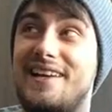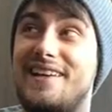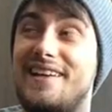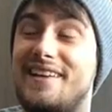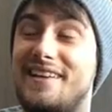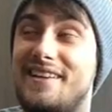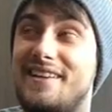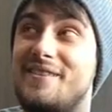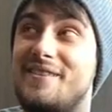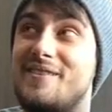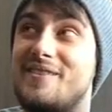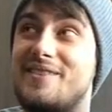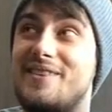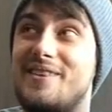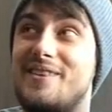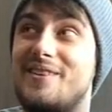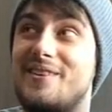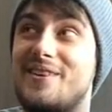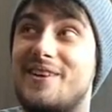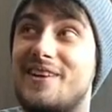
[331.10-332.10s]
you just
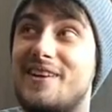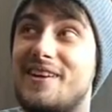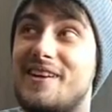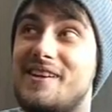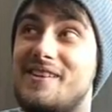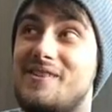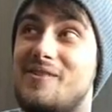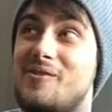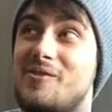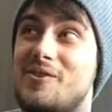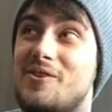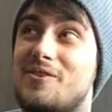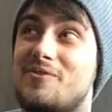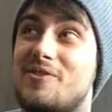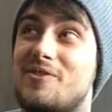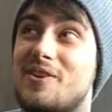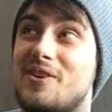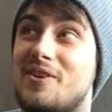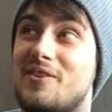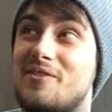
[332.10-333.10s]
you look at it, all you can
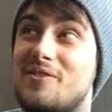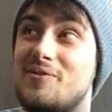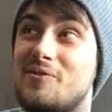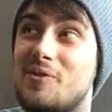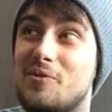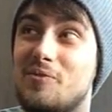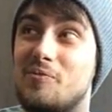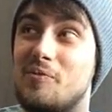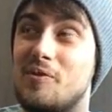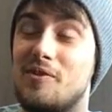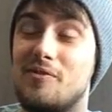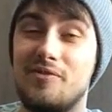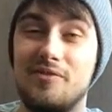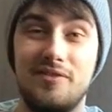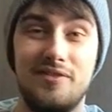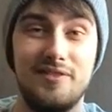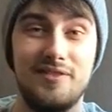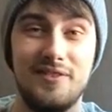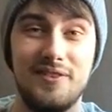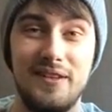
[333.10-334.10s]
think of is Will Smith
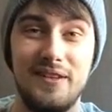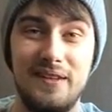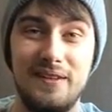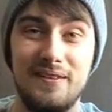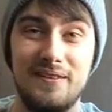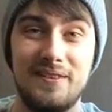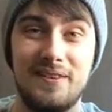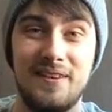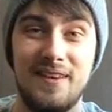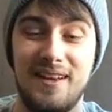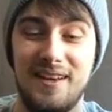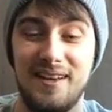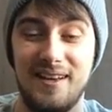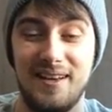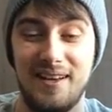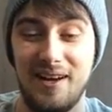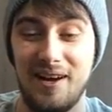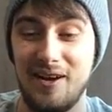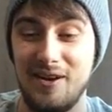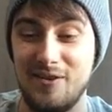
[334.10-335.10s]
and
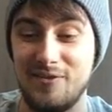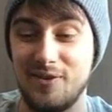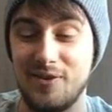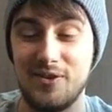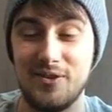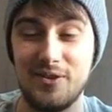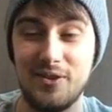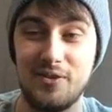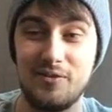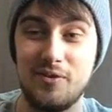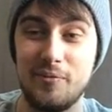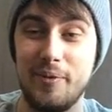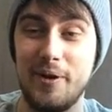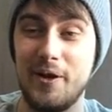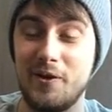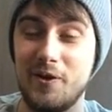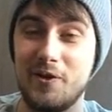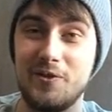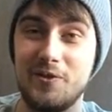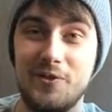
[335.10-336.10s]
Alfonso
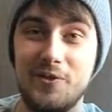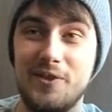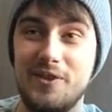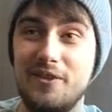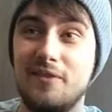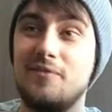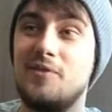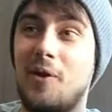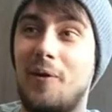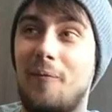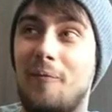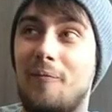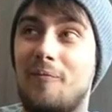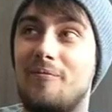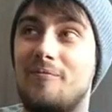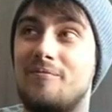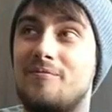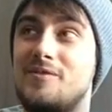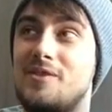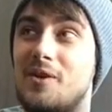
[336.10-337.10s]
Ribeiro doing the
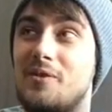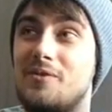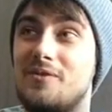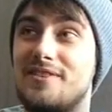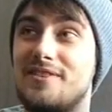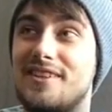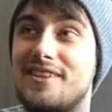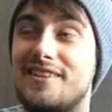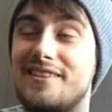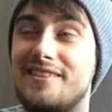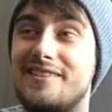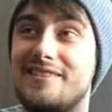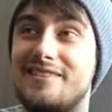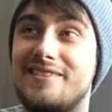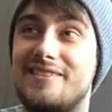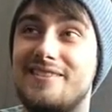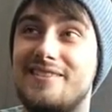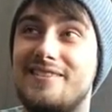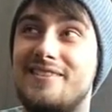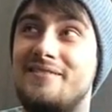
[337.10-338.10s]
Tom Jones
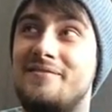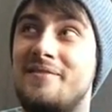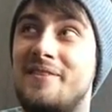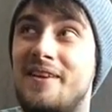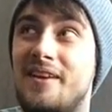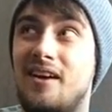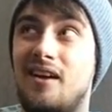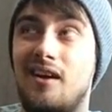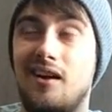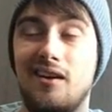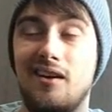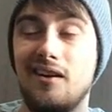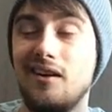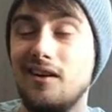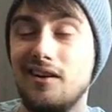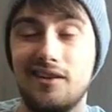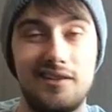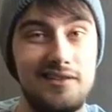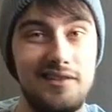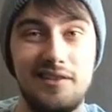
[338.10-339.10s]
dance, and
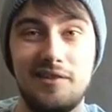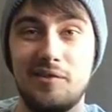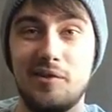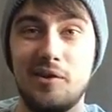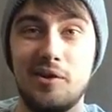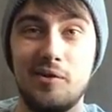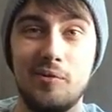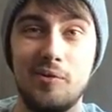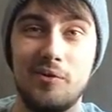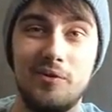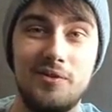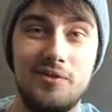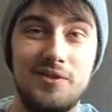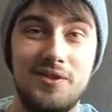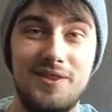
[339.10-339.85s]
uh, it's incredible.